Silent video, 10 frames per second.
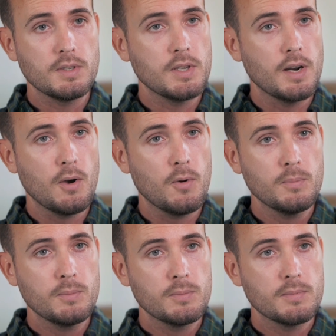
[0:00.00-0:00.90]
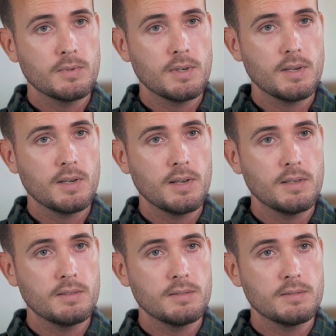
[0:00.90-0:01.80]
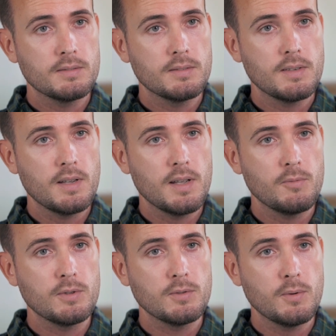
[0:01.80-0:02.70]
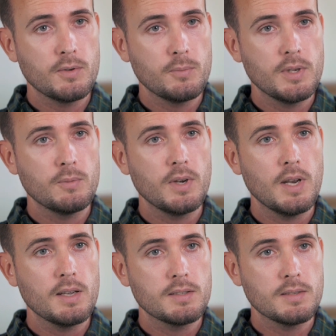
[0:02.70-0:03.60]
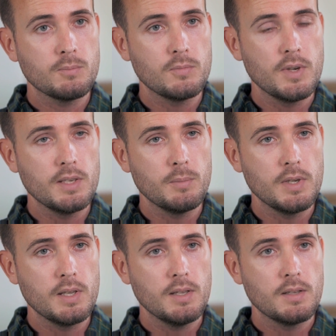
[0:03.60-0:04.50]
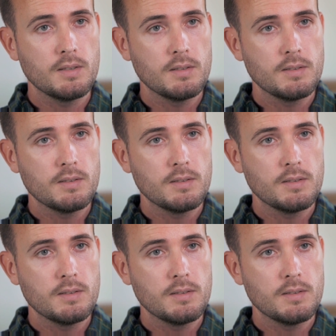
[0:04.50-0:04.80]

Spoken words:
get her home, and then everything's over and we can relax and really begin then.